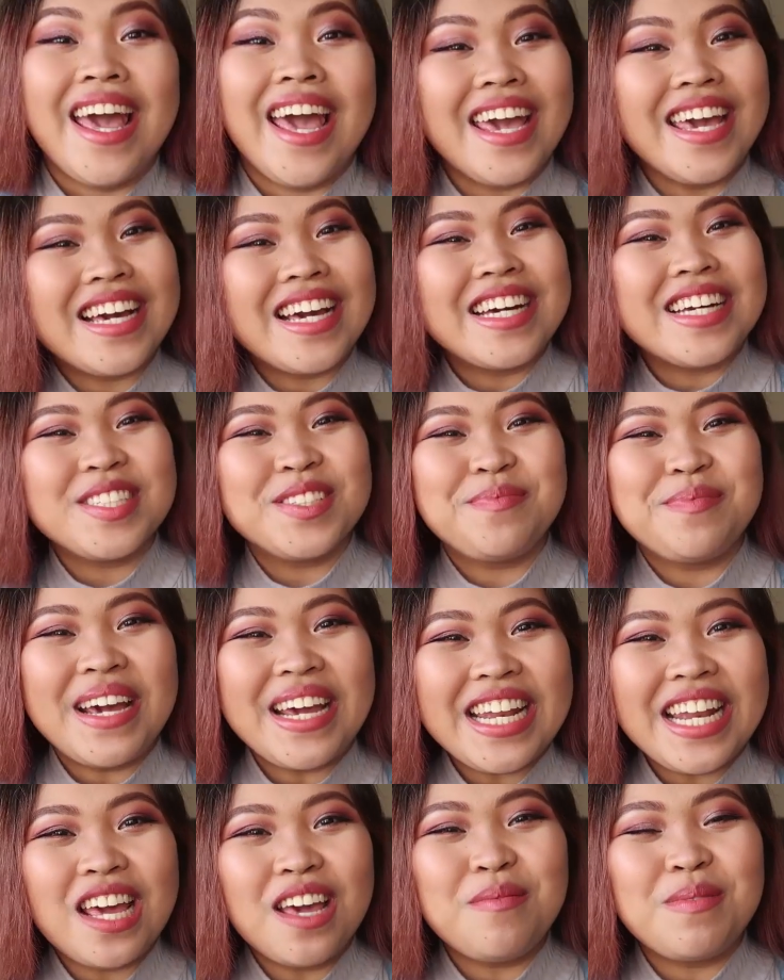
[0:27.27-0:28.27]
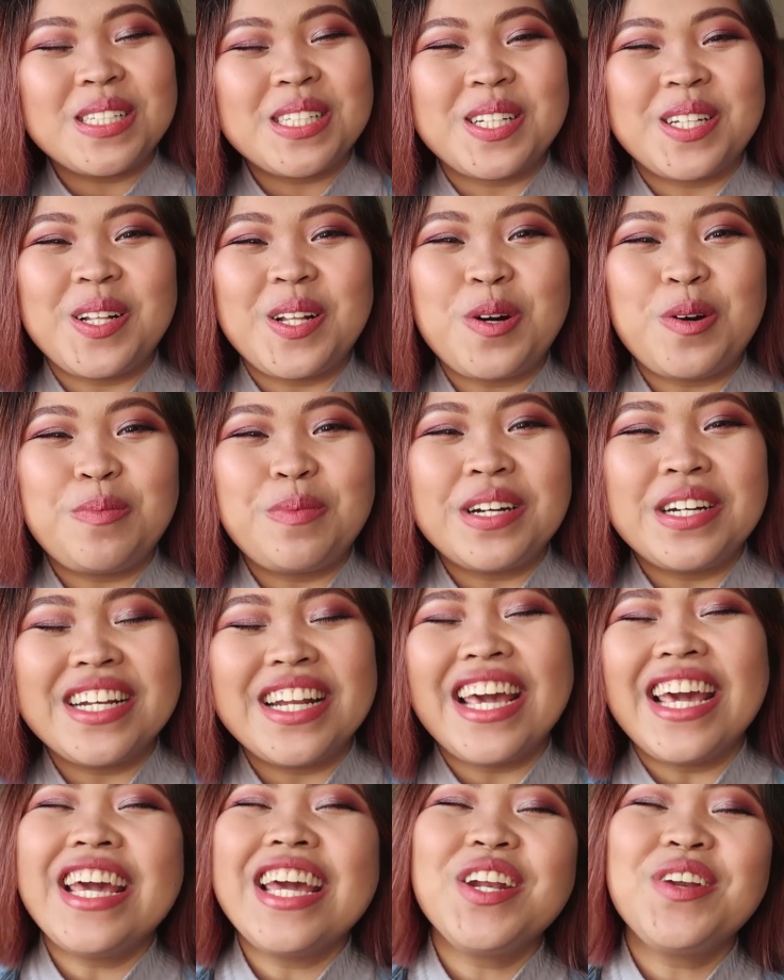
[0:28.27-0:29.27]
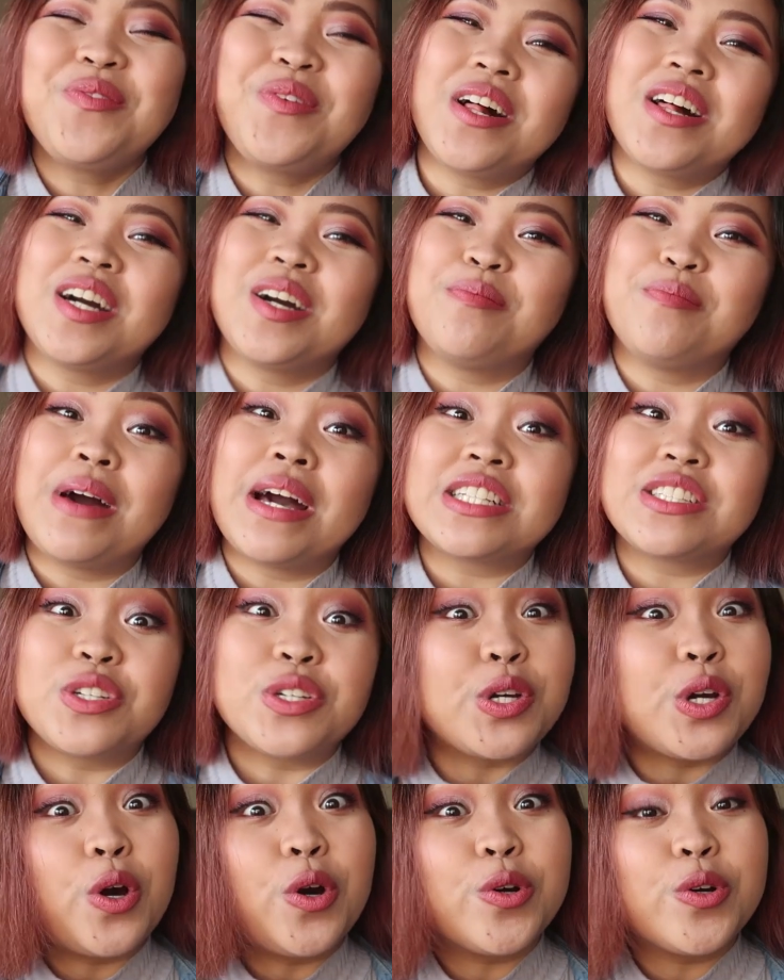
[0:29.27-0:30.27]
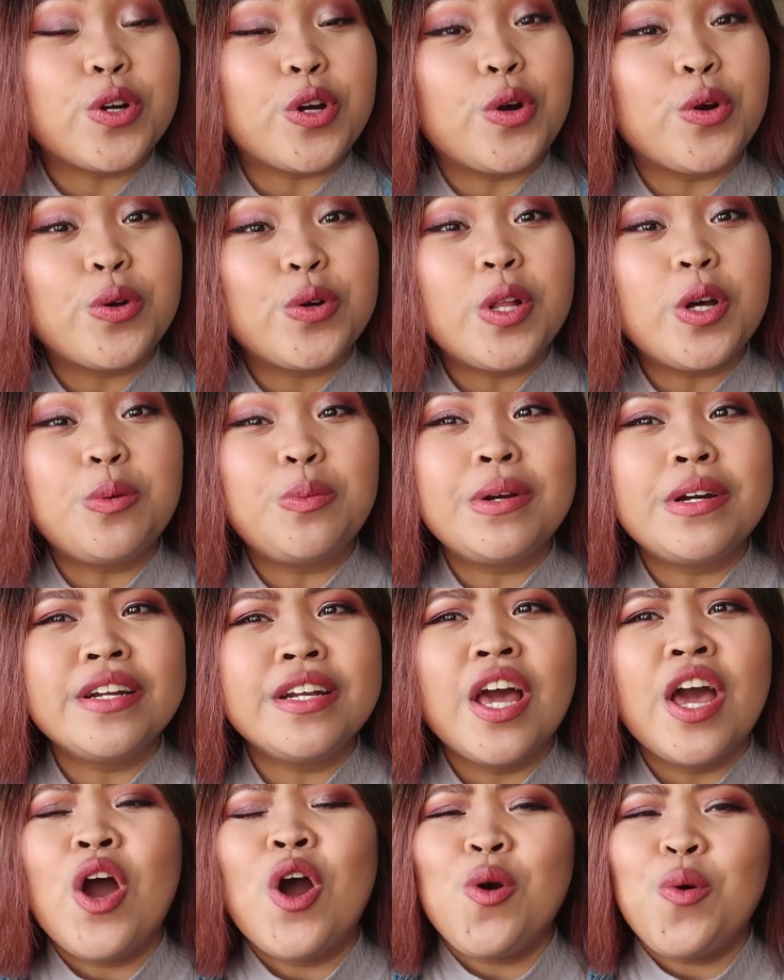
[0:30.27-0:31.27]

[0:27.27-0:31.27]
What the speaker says: Hey guys, my name is Glowbern and welcome back to GoGrowGlowbern,